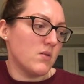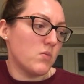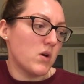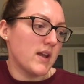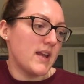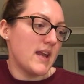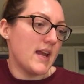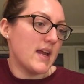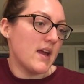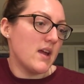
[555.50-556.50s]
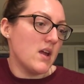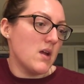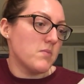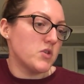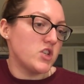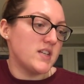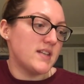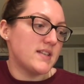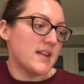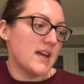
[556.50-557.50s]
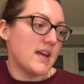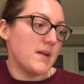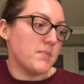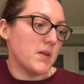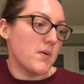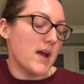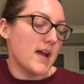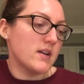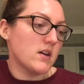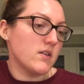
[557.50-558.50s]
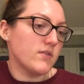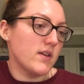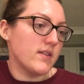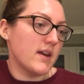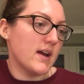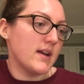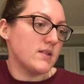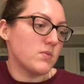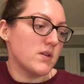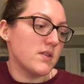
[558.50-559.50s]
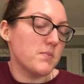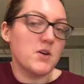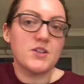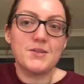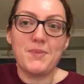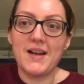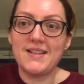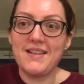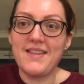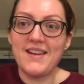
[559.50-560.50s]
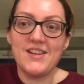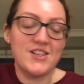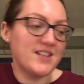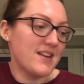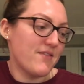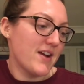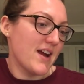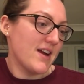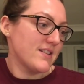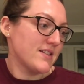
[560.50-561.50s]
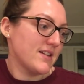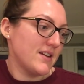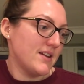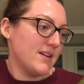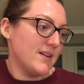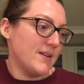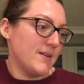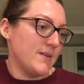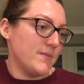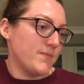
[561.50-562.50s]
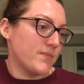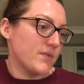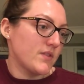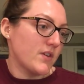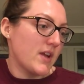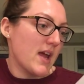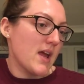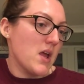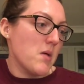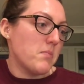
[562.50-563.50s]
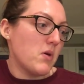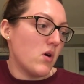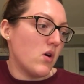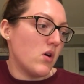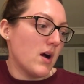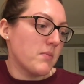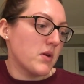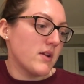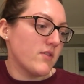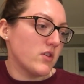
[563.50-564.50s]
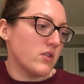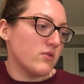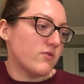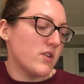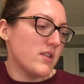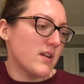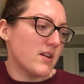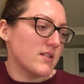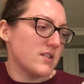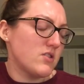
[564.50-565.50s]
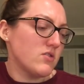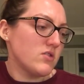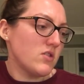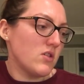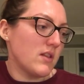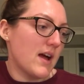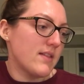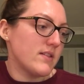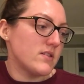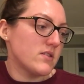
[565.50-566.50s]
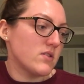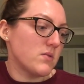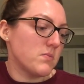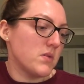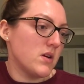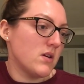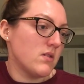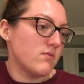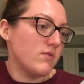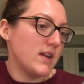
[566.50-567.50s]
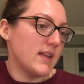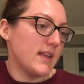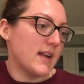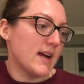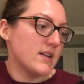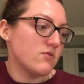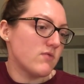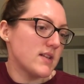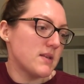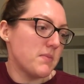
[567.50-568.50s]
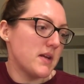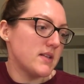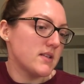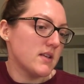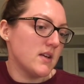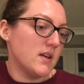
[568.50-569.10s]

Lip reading: one in here, but she did say it blew her head off, and that is one of the most spicy things she's ever had. So yeah, but I'm going to have a good look through there, because it does look like there's some really nice recipes.